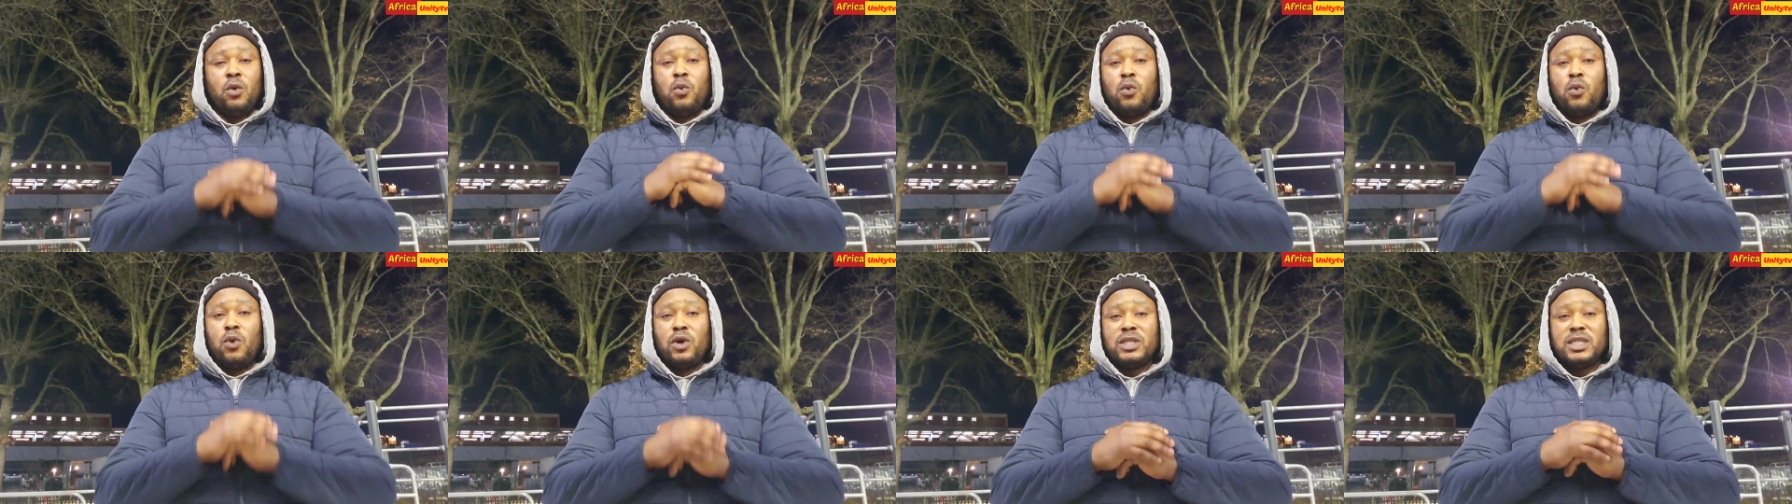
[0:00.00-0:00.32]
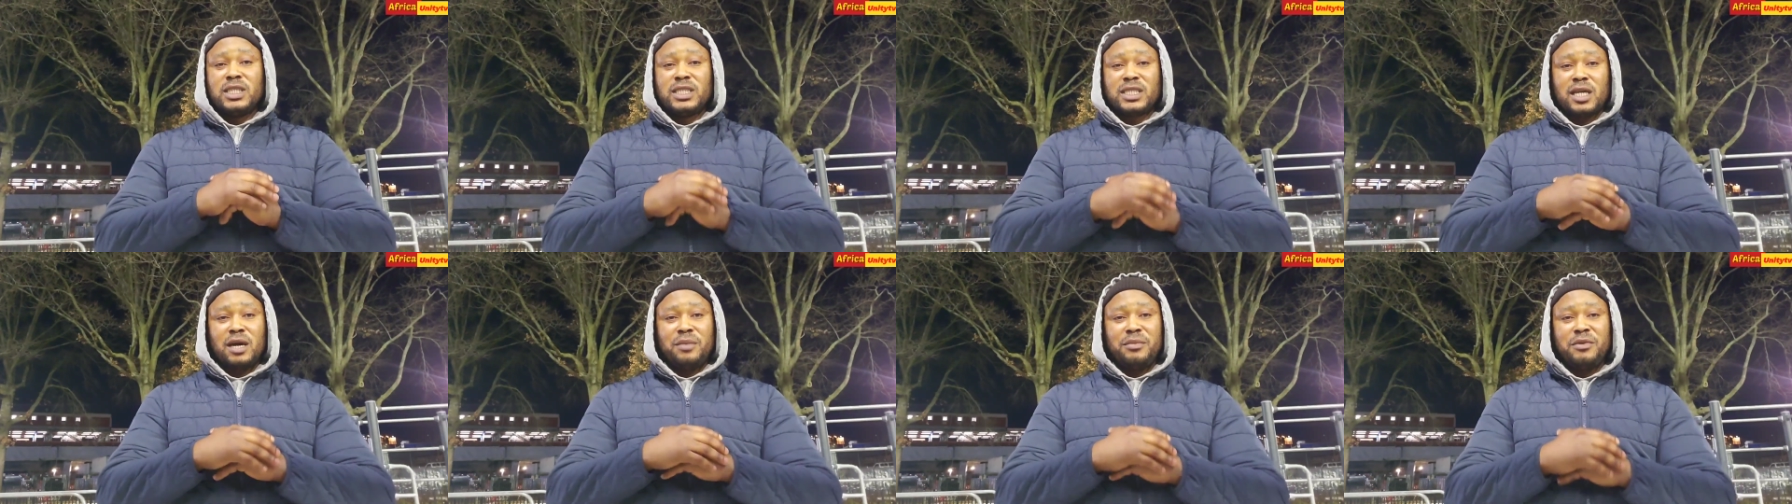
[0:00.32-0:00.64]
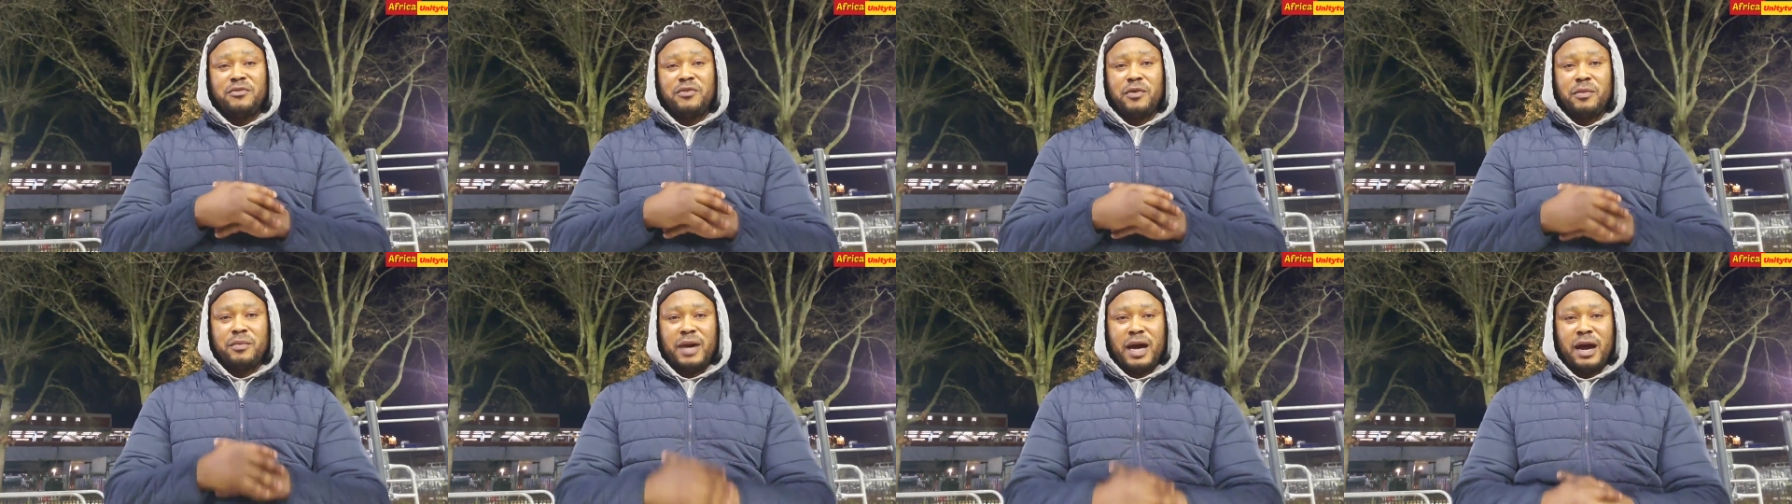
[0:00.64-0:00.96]
Once it's
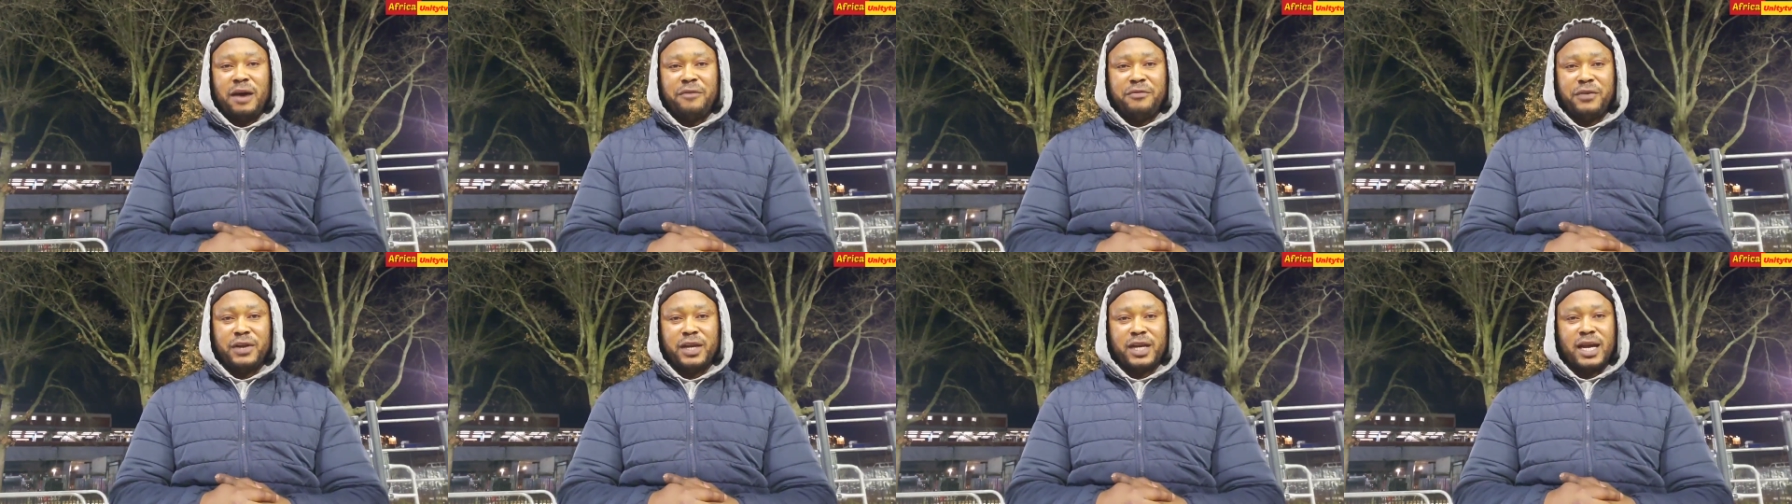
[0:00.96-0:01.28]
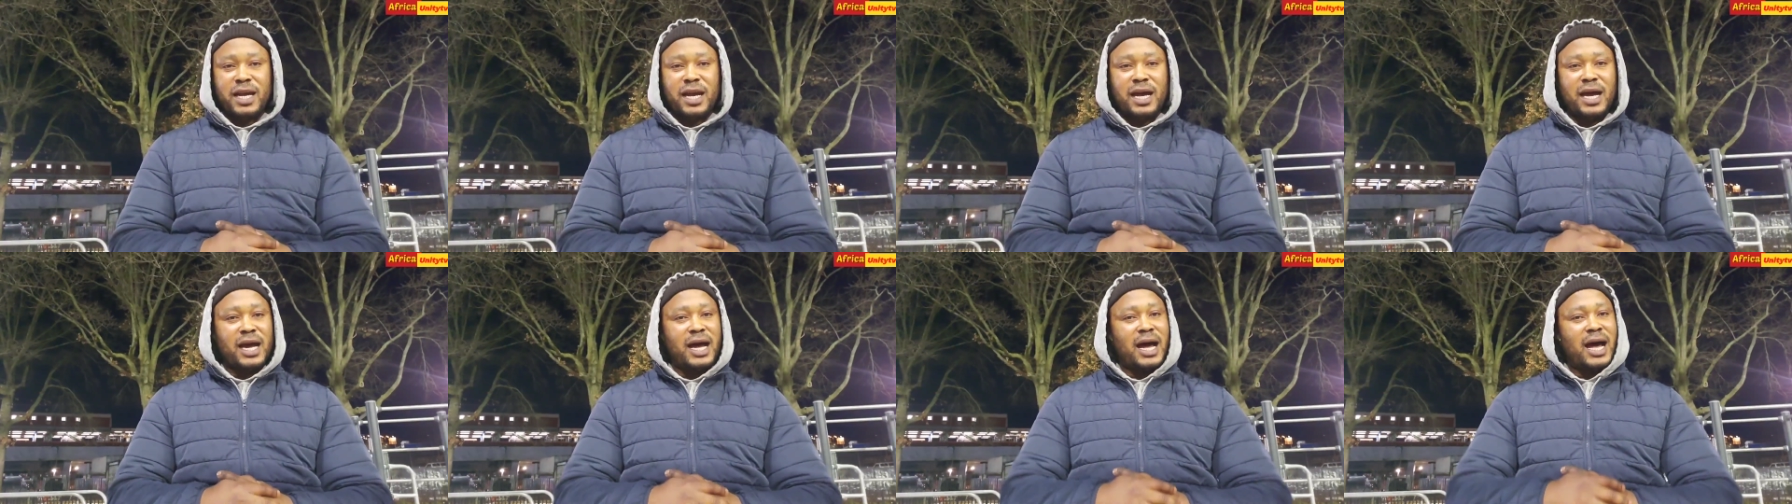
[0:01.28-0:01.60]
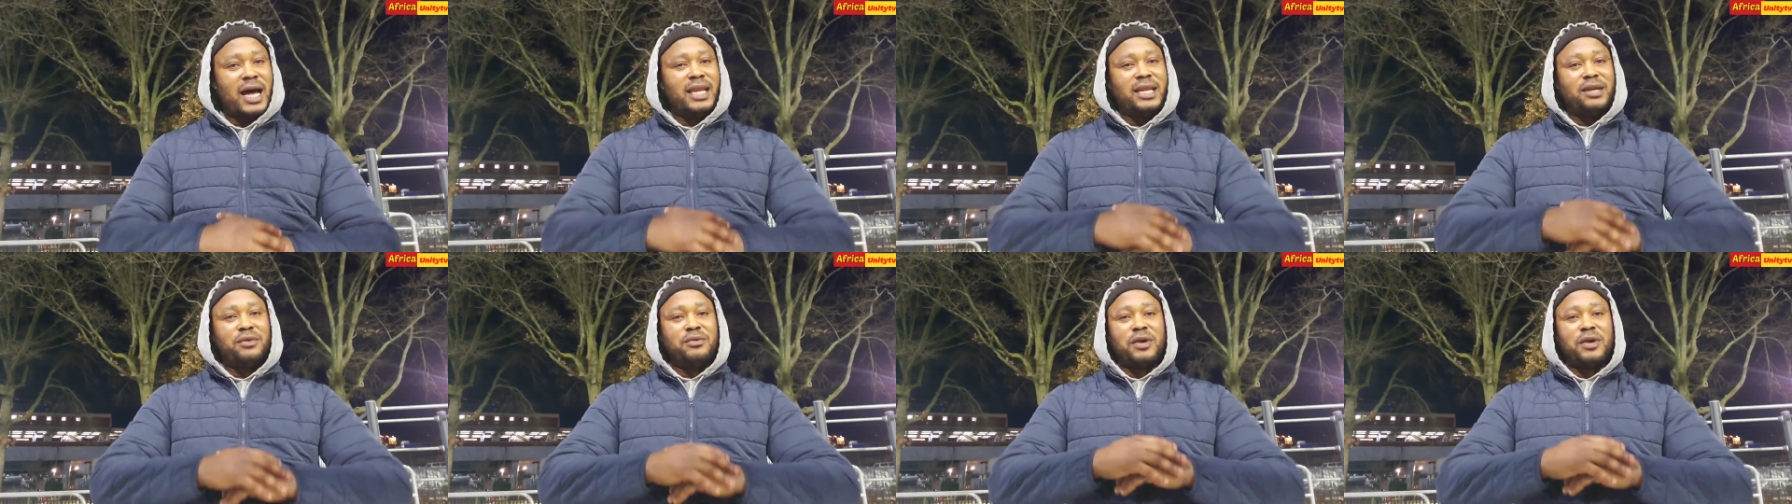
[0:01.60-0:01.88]
coming from Africa and